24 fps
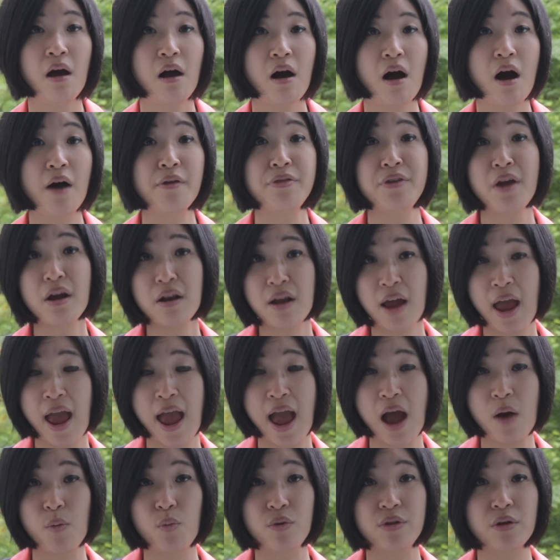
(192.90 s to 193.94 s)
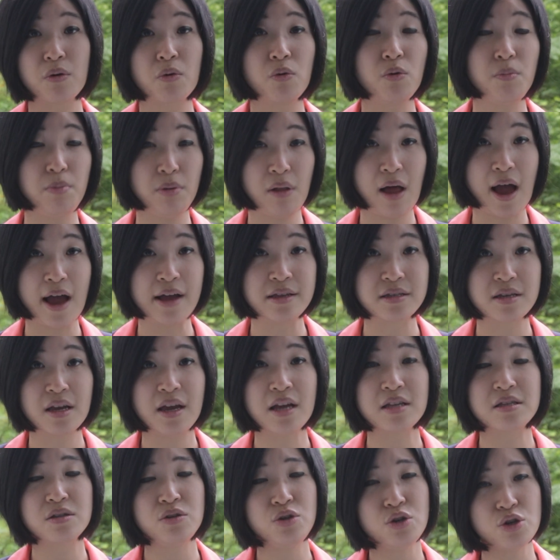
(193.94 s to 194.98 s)
On the other hand, with the group plans,
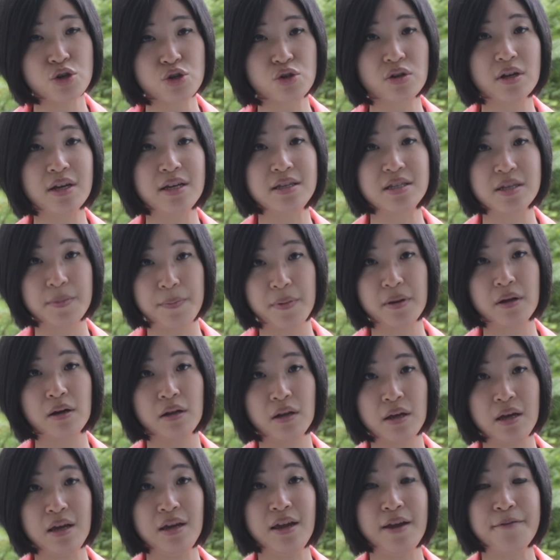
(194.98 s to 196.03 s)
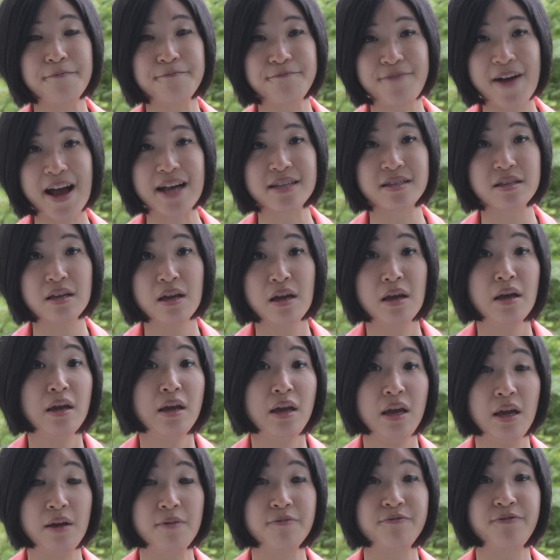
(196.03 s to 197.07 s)
it's usually typically invest
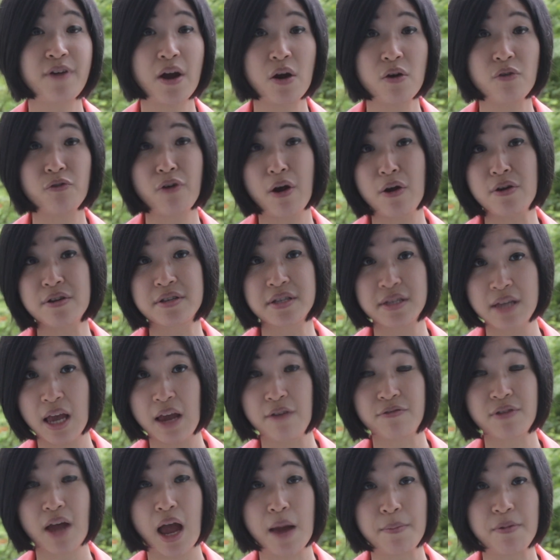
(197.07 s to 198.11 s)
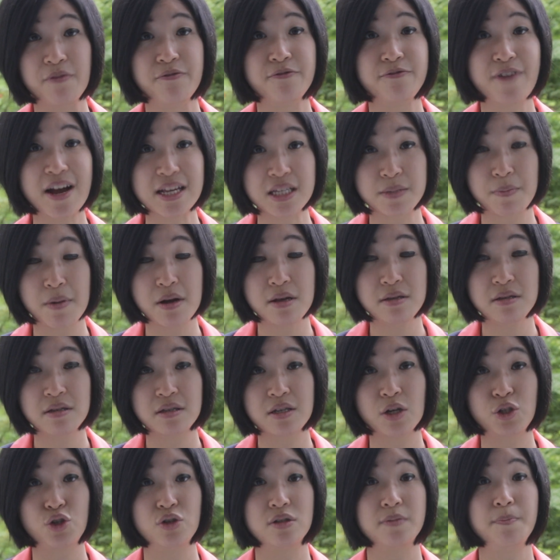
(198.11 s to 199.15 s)
in very safe type of investments
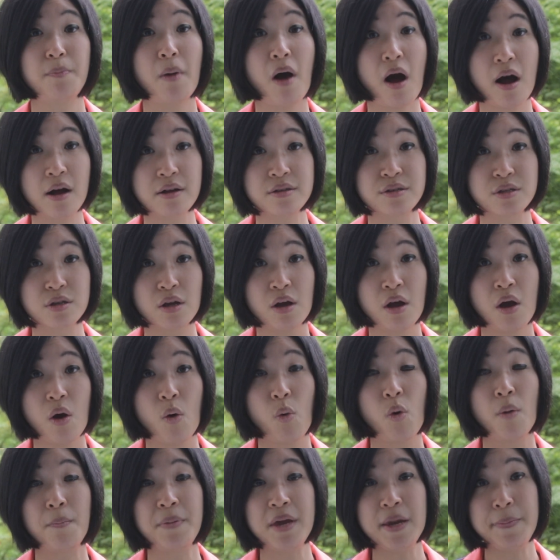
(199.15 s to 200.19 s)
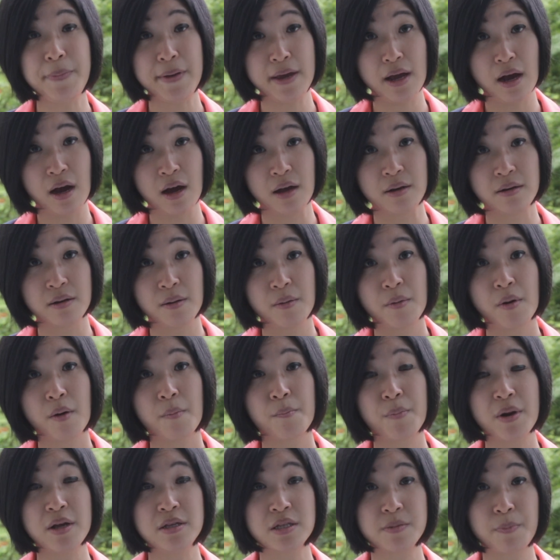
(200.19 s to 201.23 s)
such as bonds or PPN,
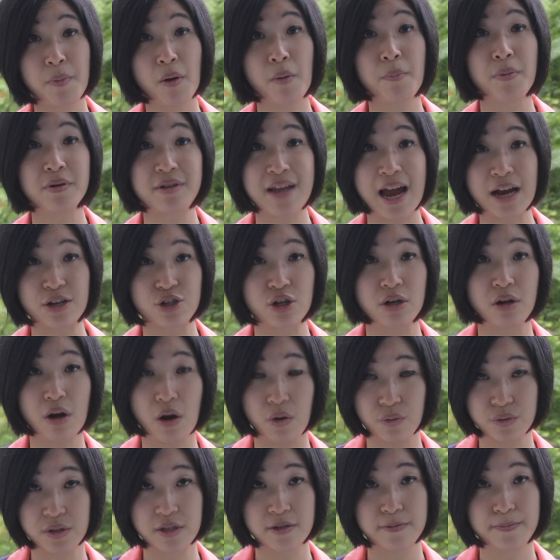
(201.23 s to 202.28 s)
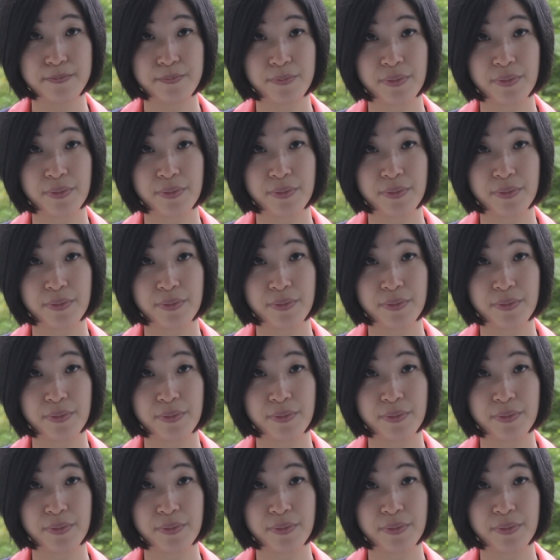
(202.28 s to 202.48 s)
principal protection notes.